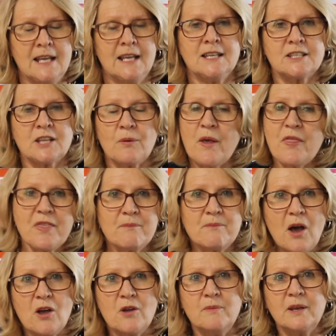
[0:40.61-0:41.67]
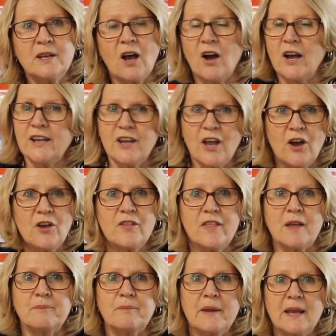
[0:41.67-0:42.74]
So at the moment, I know
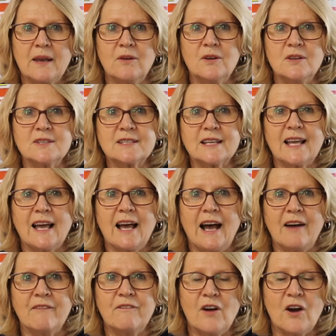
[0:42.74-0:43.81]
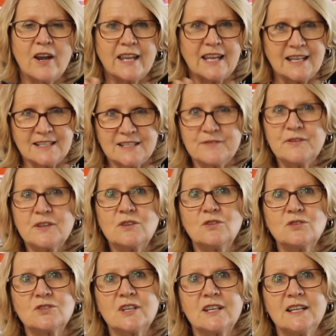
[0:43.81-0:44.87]
that parents are finding it
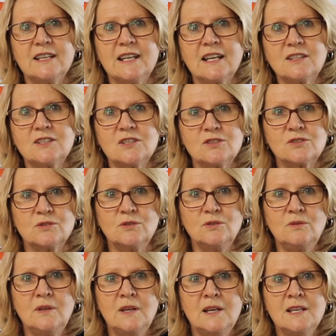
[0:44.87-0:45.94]
difficult to connect to school.